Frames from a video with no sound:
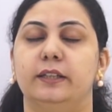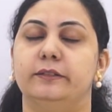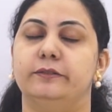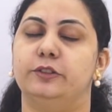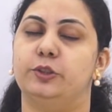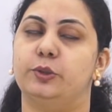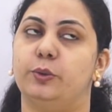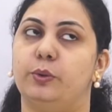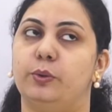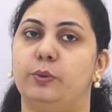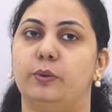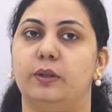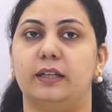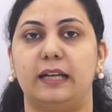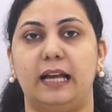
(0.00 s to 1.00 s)
So
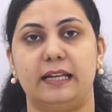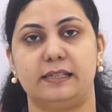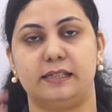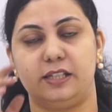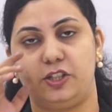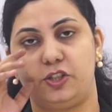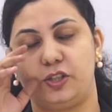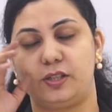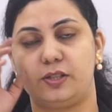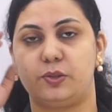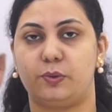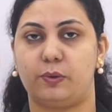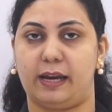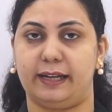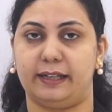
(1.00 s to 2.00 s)
class teacher
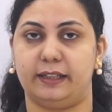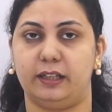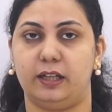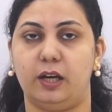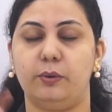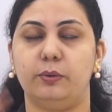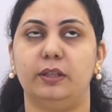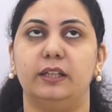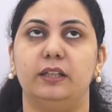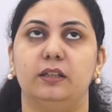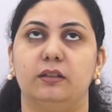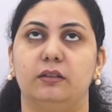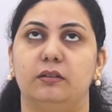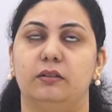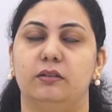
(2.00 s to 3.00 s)
striked it out and
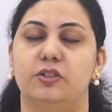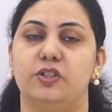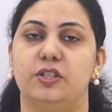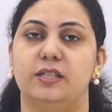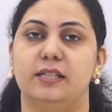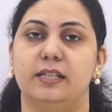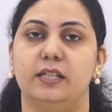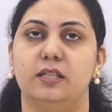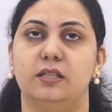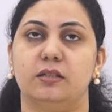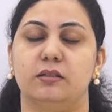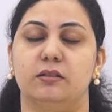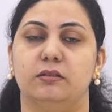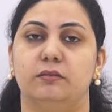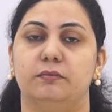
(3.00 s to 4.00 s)
she said
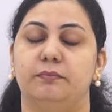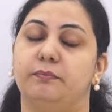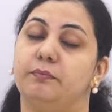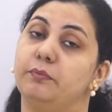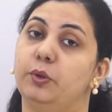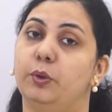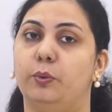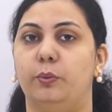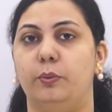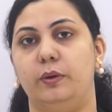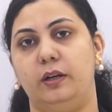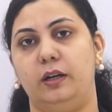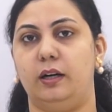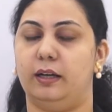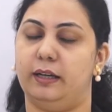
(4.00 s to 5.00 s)
no,
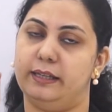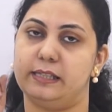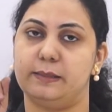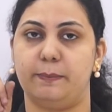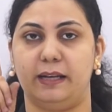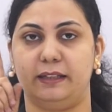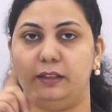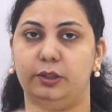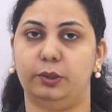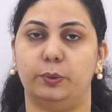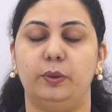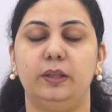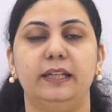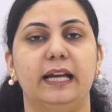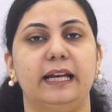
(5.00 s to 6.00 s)
his mother
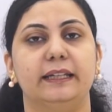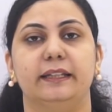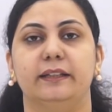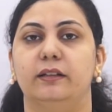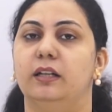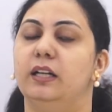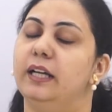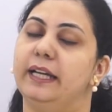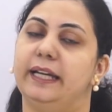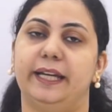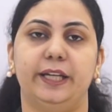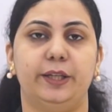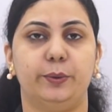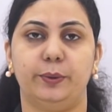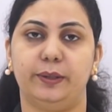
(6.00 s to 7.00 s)
told that
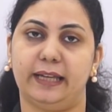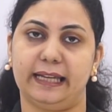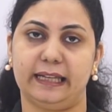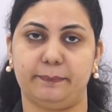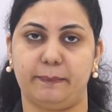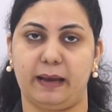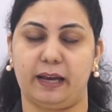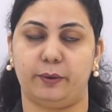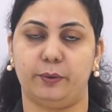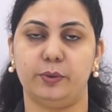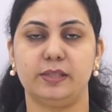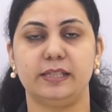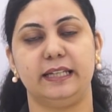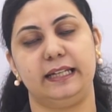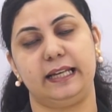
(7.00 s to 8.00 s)
he don't like
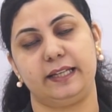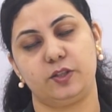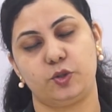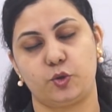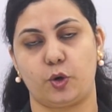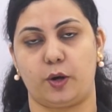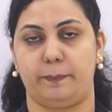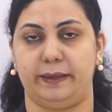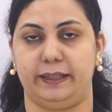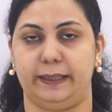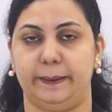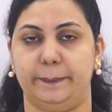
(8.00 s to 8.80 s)
mangoes, he likes strawberry.